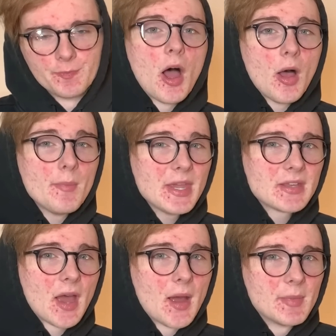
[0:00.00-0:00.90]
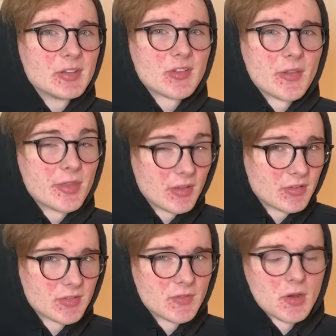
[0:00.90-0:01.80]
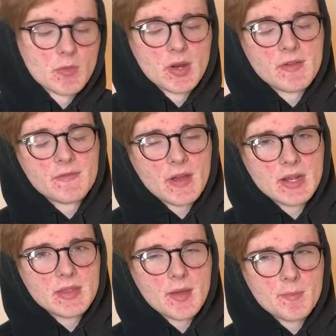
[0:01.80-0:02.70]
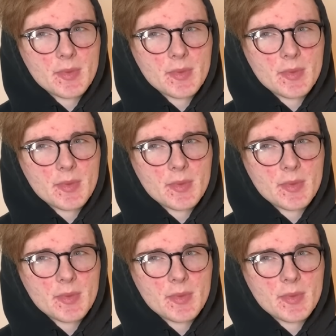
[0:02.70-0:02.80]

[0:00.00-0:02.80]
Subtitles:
I'll make comments on things of note when I find them,